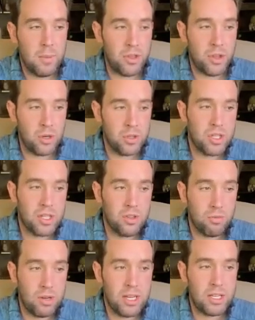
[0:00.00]
but those
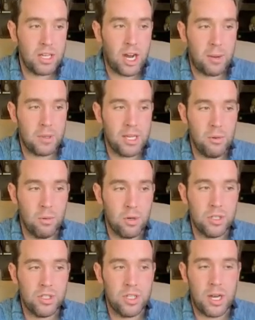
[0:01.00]
3 top
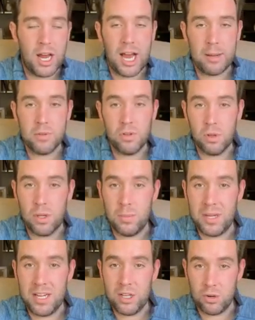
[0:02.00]
keywords should absolutely
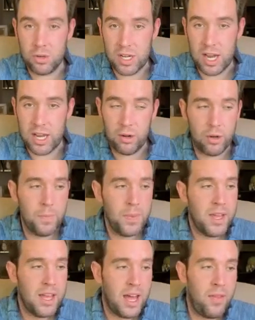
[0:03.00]
be in your
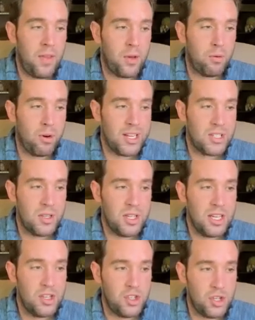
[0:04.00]
title. And then the rest of
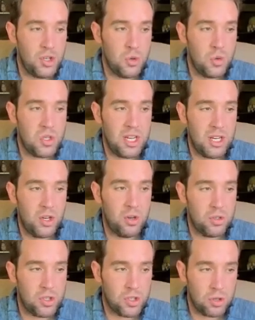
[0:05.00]
these use in
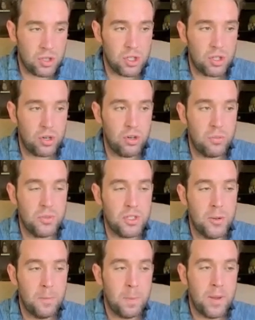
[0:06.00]
your search
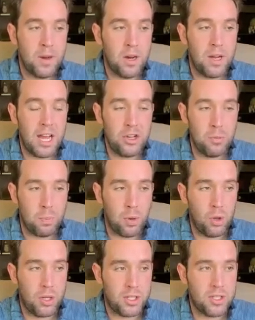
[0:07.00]
terms and your
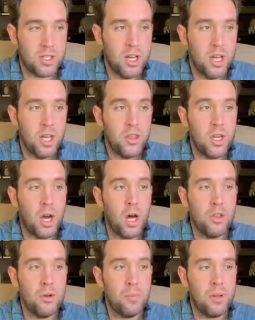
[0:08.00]
bullets. The
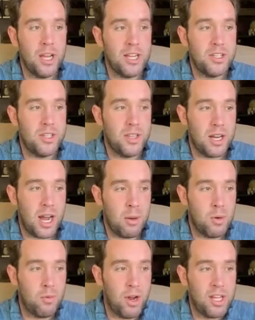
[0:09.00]
other place that
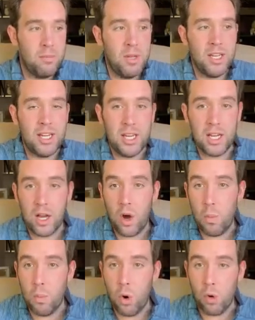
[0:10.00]
I would recommend getting
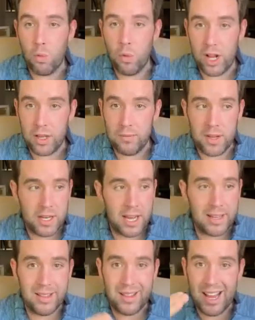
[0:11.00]
more relevant
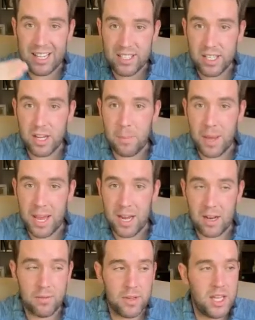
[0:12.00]
and less
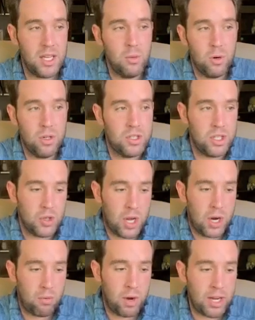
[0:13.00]
competitive keywords to
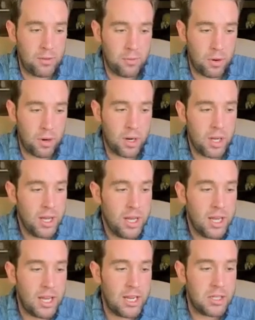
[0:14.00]
try to rank for
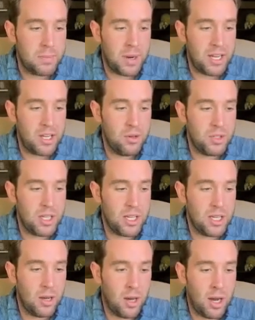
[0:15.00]
is by
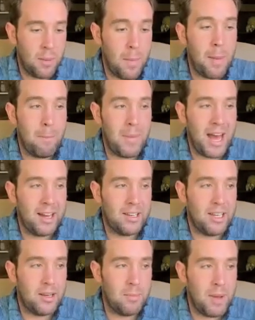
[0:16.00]
using
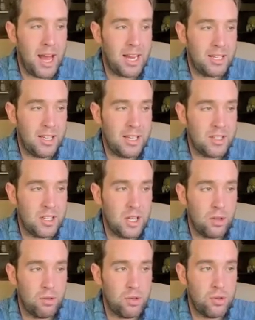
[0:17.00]
Magnet. Magnet is
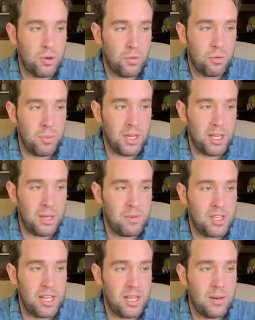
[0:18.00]
another tool from
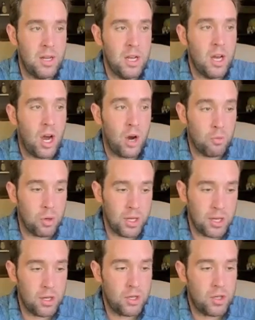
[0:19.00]
Helium 10, a
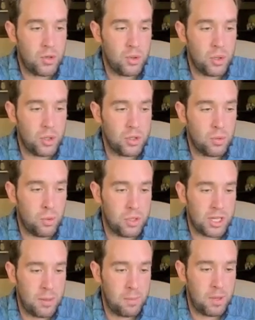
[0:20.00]
really good tool. So we'll
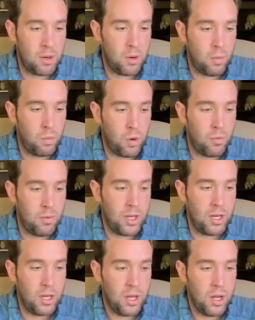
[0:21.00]
type in
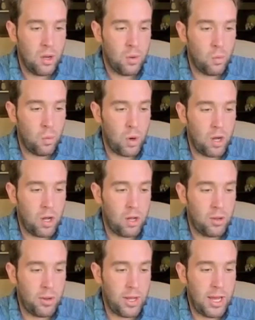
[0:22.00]
woven
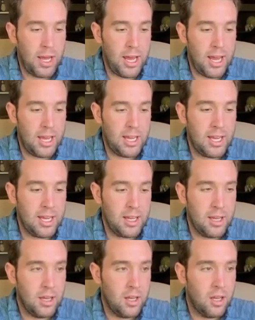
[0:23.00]
wall
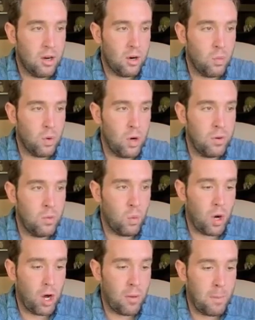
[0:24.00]
hanging or woven
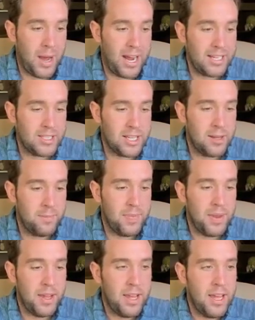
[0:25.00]
wall basket.
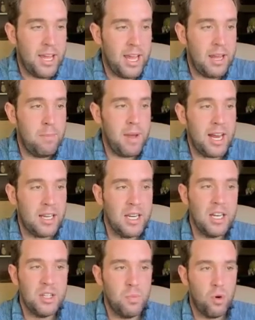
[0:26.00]
And
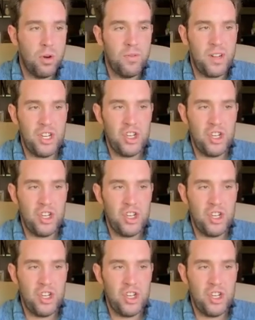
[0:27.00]
Magnet is more of a